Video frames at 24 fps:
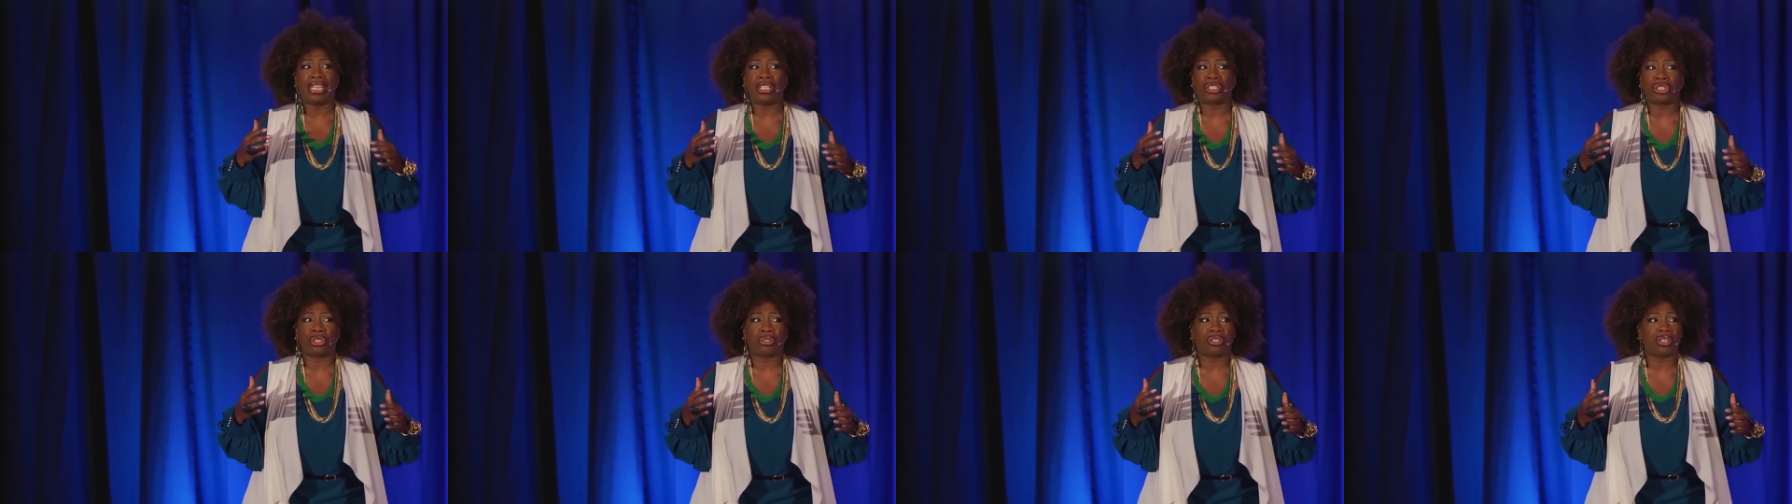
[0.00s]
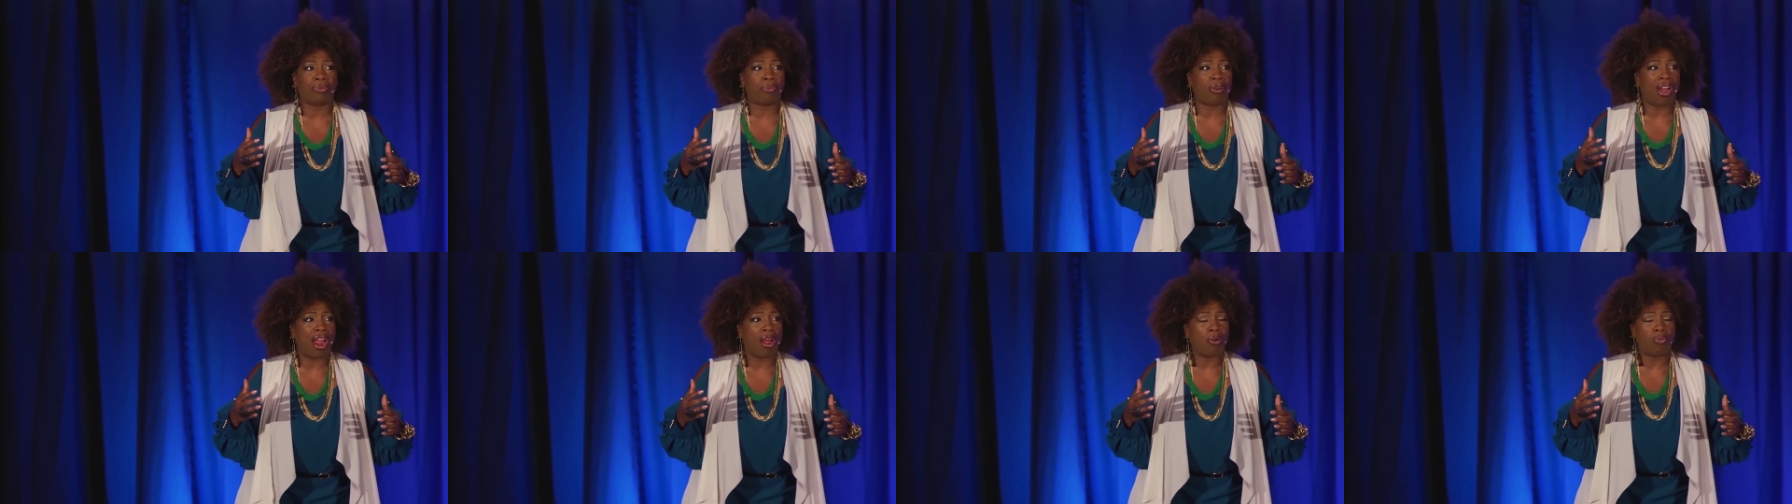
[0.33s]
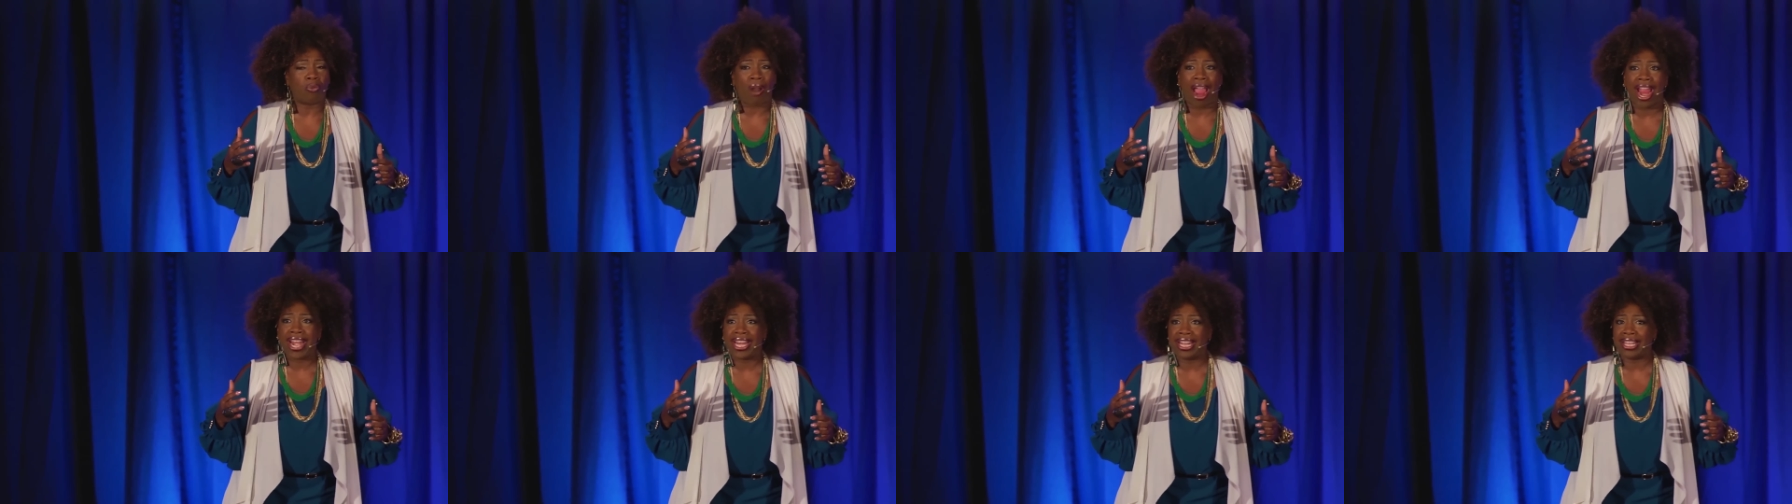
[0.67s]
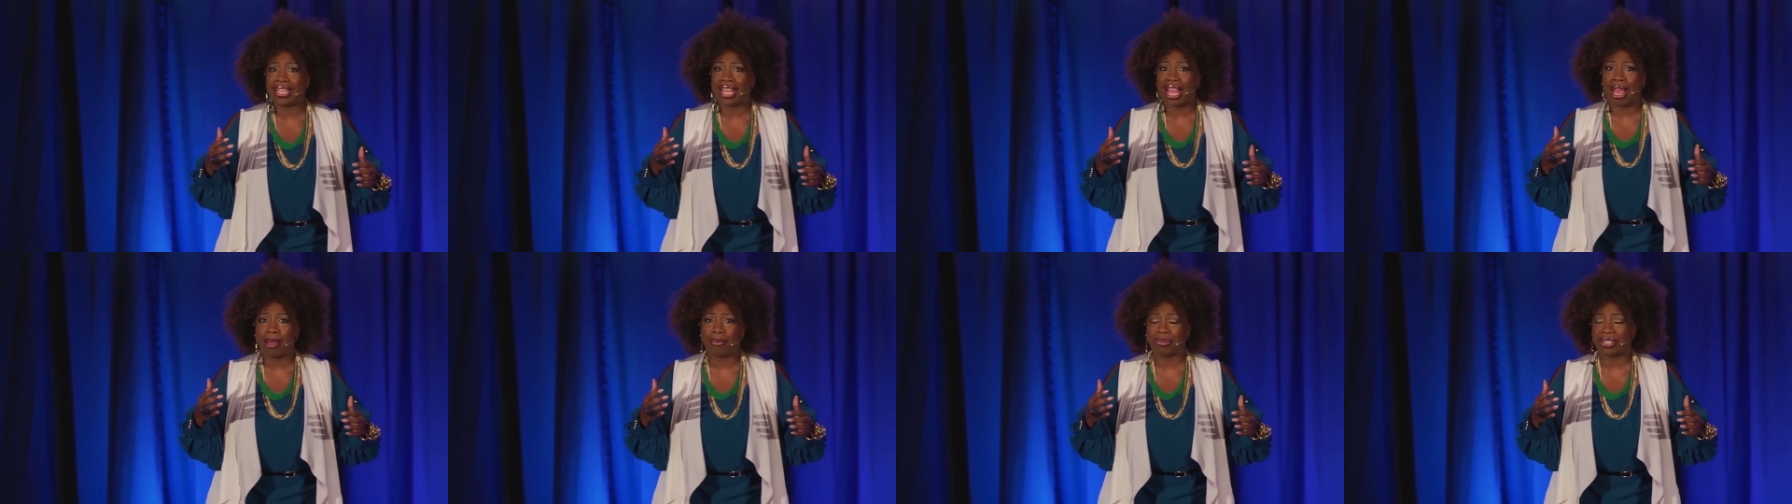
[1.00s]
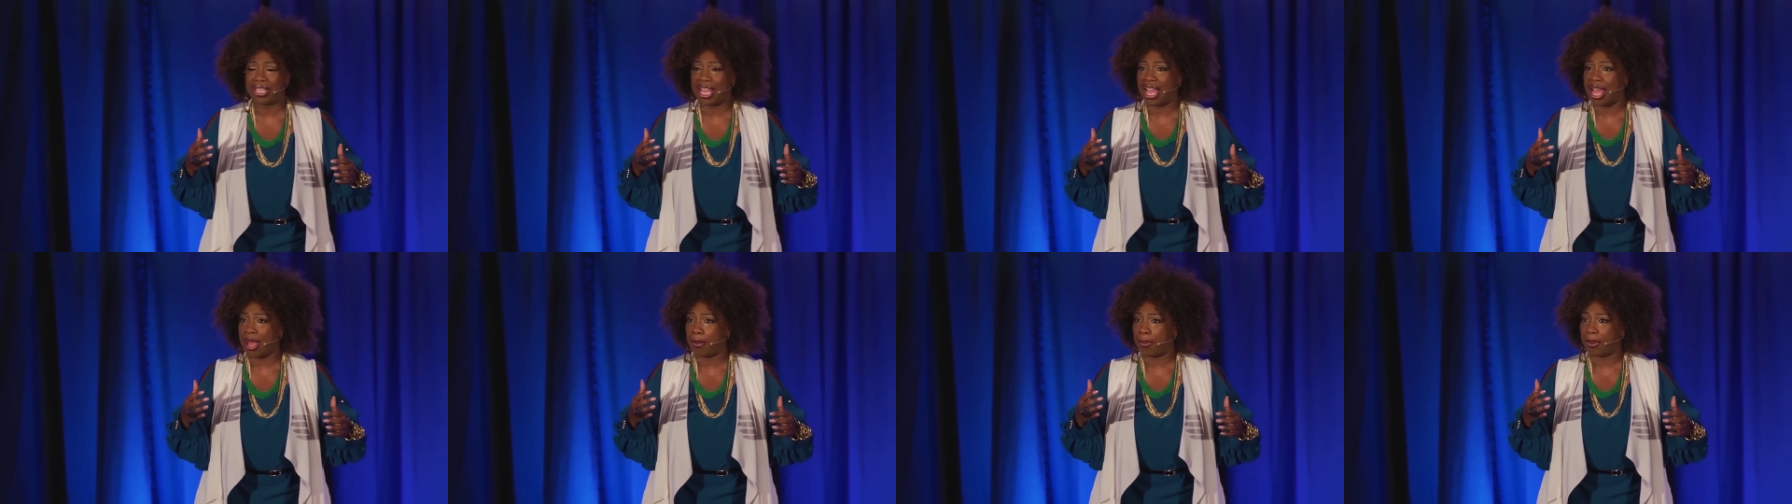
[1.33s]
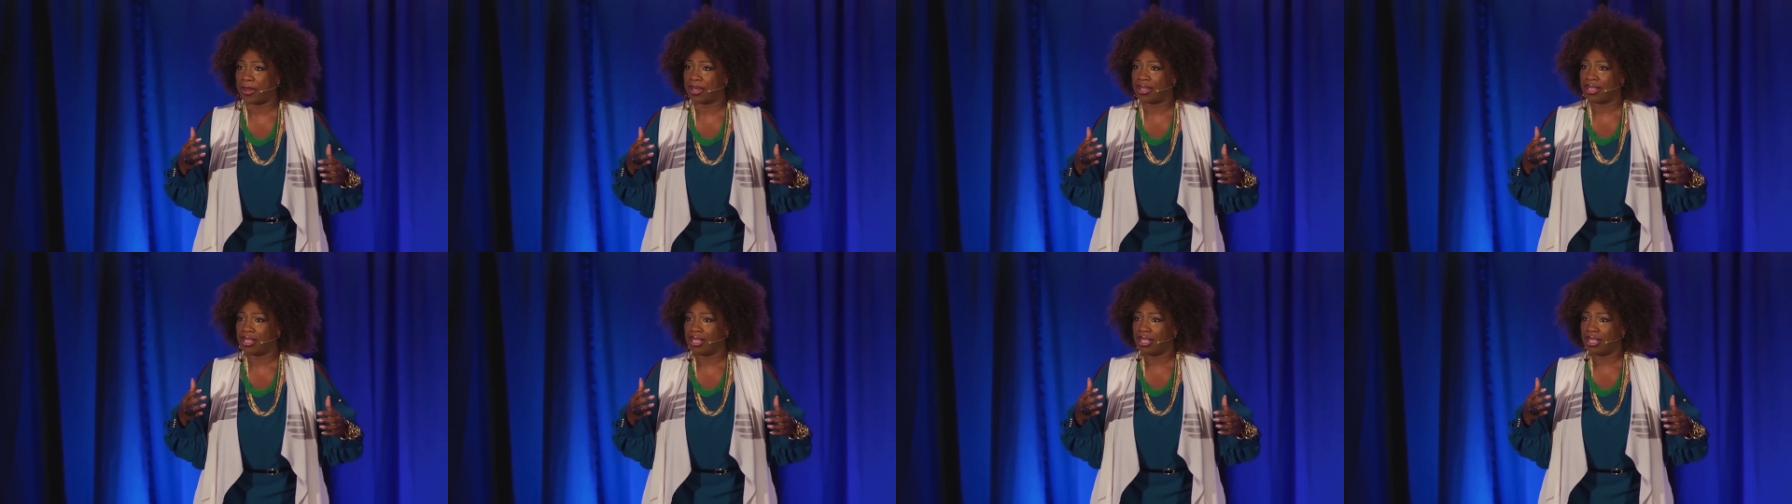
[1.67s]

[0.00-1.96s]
issues around writing comes up,